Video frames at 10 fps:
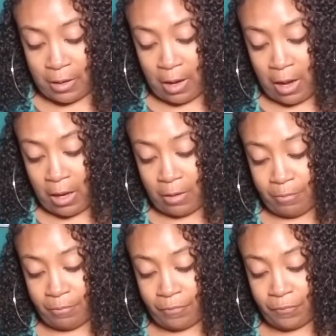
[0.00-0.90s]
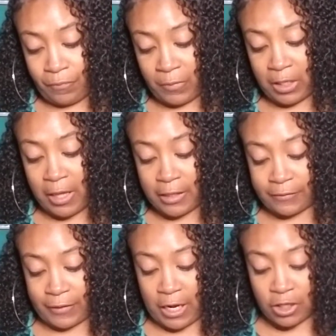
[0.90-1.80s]
um,
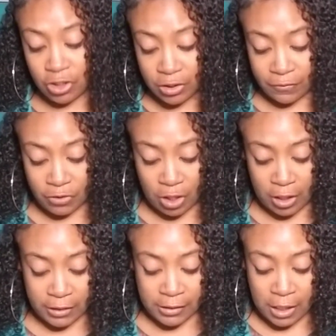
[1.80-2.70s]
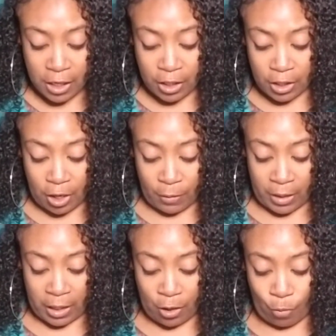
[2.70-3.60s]
classifications of drugs,
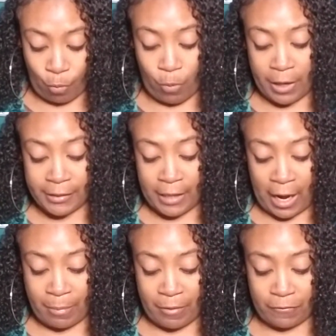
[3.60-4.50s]
knowing what type of